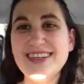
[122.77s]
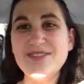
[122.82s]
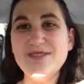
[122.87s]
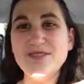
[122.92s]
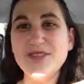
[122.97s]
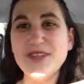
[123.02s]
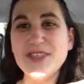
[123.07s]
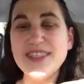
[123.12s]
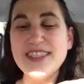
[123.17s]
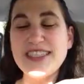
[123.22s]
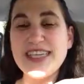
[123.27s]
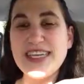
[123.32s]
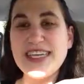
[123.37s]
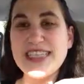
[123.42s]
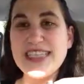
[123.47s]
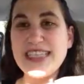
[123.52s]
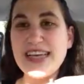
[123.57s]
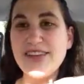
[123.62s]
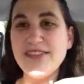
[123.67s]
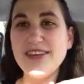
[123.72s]
it for day
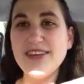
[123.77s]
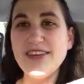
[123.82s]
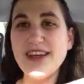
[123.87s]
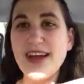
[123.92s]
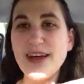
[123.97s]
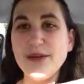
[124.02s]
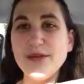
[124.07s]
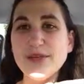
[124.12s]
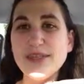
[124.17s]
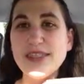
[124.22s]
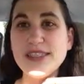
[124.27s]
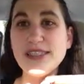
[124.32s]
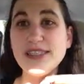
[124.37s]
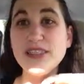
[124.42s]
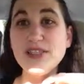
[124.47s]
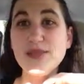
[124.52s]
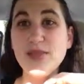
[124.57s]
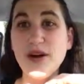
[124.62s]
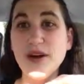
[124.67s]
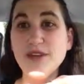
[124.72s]
7. I will see
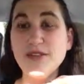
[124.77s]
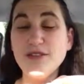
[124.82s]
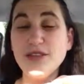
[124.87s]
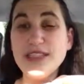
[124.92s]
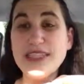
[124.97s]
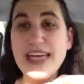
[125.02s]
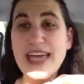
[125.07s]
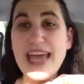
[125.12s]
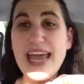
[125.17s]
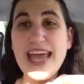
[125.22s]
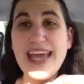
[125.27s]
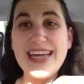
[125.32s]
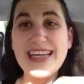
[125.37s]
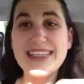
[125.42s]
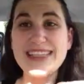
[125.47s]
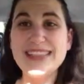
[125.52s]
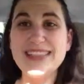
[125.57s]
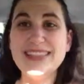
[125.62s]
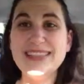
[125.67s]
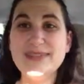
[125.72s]
you tomorrow for day
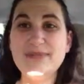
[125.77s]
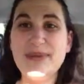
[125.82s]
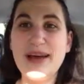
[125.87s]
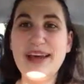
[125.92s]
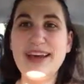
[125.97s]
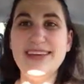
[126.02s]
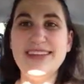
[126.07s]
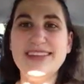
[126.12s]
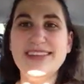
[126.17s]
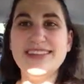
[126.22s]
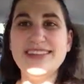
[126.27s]
8. Bye.